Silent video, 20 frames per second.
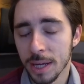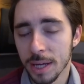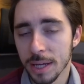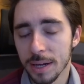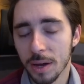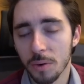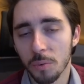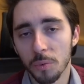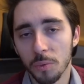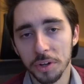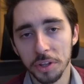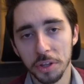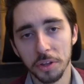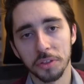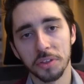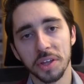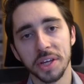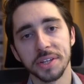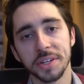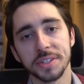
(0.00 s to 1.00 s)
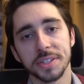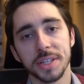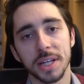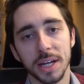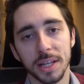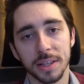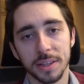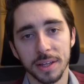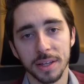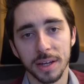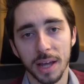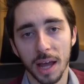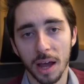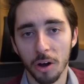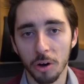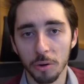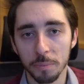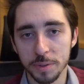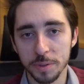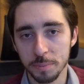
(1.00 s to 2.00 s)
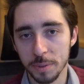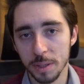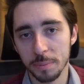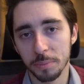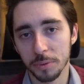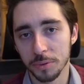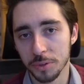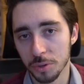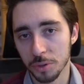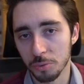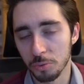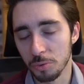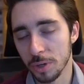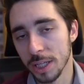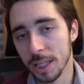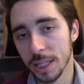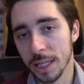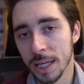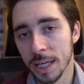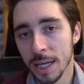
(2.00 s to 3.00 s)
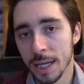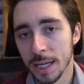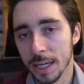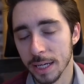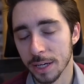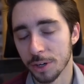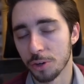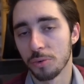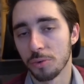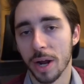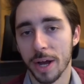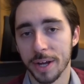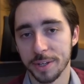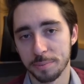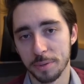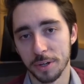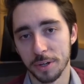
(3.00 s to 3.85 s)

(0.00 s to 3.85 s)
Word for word: Now, one of the things that I think helps people to really get a grasp on